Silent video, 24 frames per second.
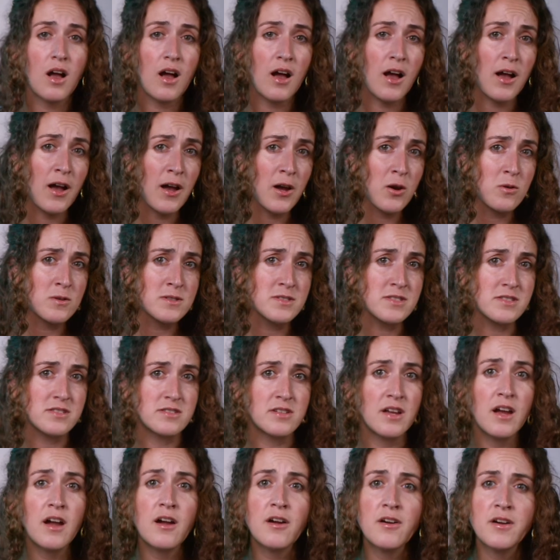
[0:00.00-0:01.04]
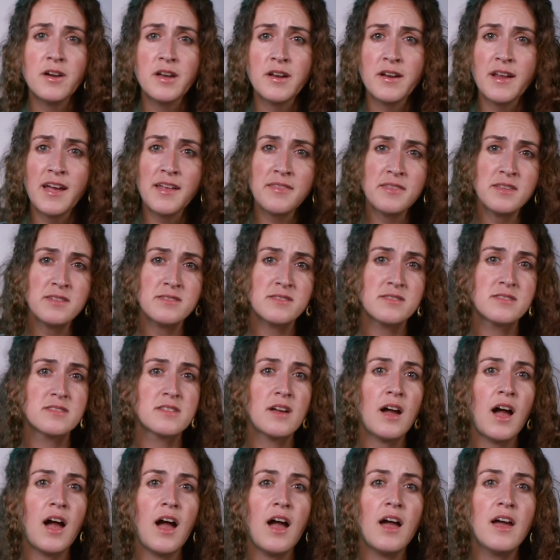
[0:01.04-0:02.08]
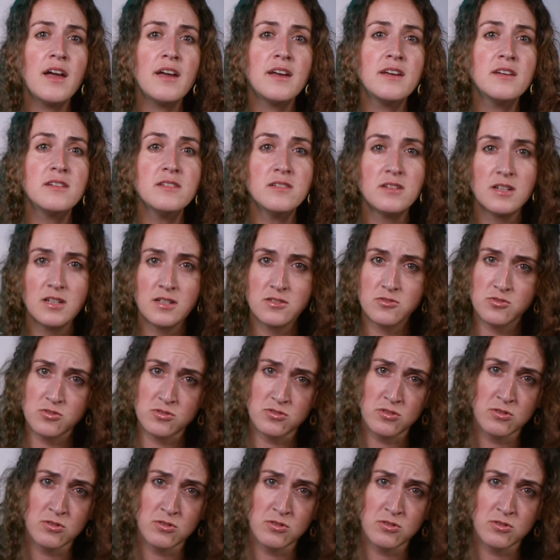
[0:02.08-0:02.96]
I was staring at the sky, just